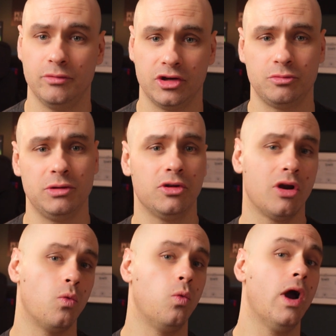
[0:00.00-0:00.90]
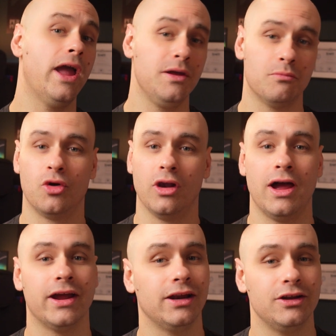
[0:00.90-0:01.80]
because people are way more
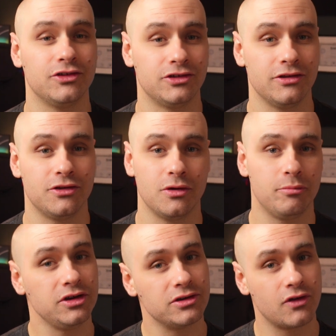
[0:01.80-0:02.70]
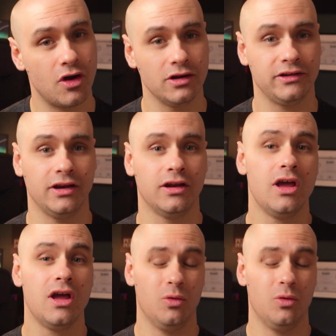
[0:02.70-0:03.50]
likely to sit through a piece of content